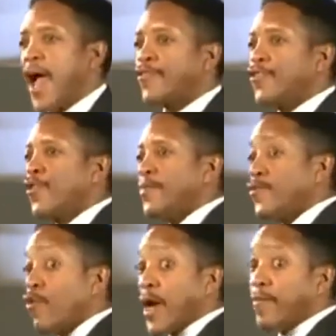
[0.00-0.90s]
Exodus
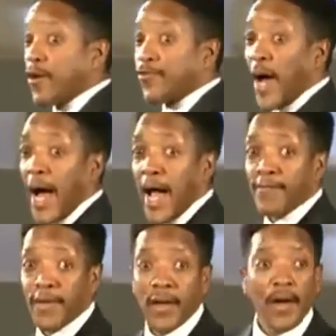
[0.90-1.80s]
chapter 20, verse 5.
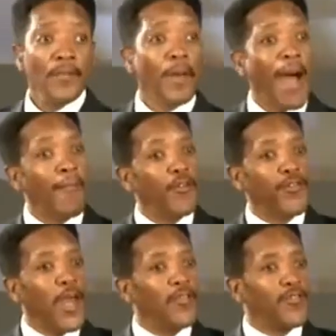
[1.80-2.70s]
The Bible
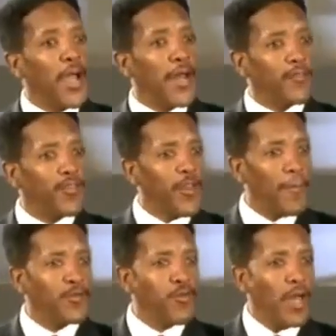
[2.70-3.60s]
says there in Exodus
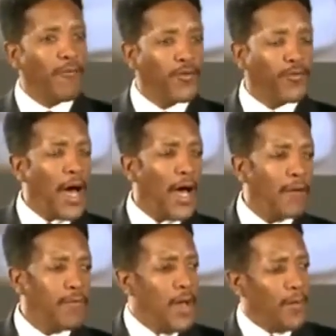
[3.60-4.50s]
chapter 20, verse
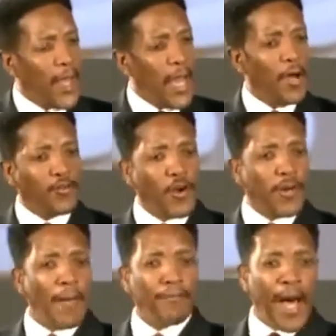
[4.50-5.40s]
5, Thou
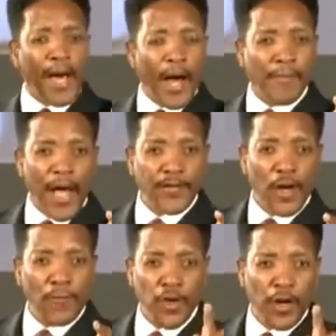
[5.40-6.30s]
shalt not bow down
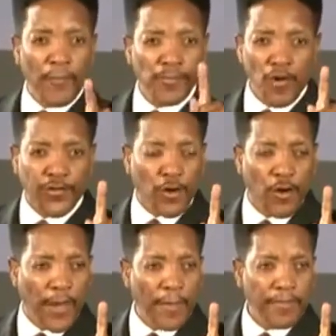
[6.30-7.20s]
thyself to them nor
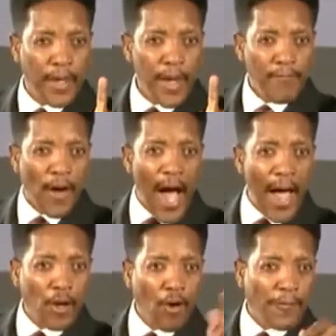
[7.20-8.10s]
serve them. For
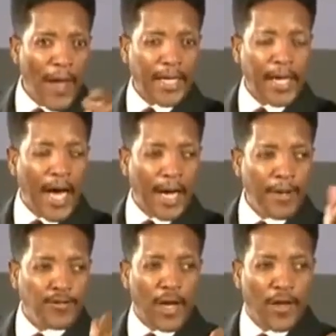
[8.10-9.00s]
I, the Lord thy God,
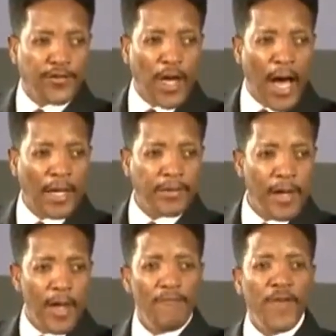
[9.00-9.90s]
am a jealous God,
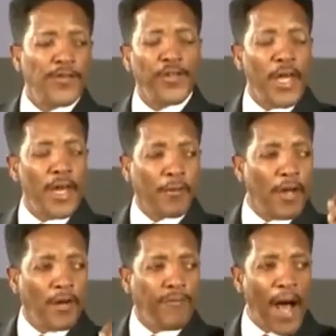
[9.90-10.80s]
visiting
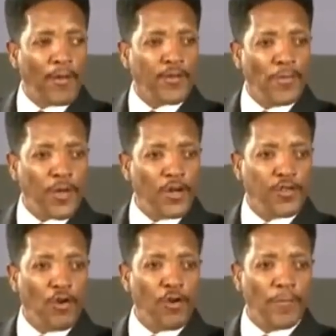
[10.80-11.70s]
iniquity of the fathers unto the
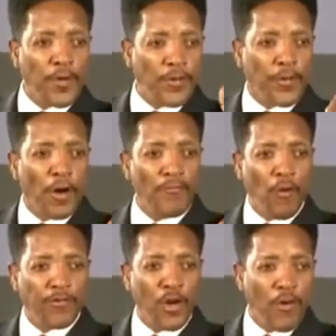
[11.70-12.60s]
children, unto the third and
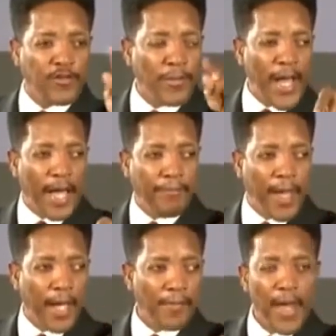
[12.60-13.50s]
fourth generation that hate
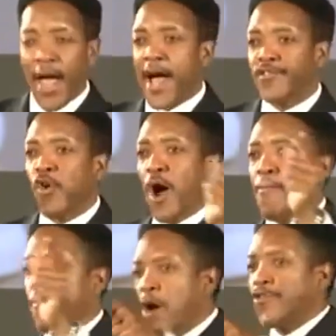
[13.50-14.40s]
me, and
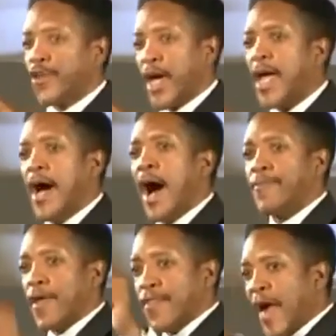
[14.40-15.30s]
showing mercy
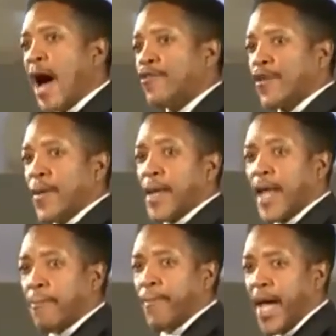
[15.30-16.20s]
unto the thousand
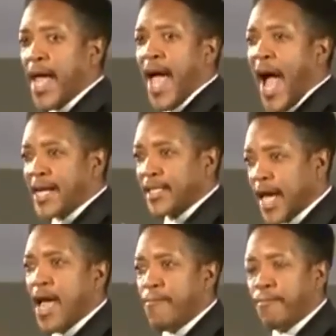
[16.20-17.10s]
that love me, and
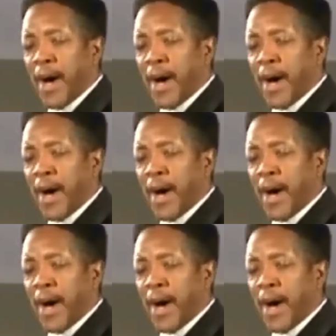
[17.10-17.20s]
keep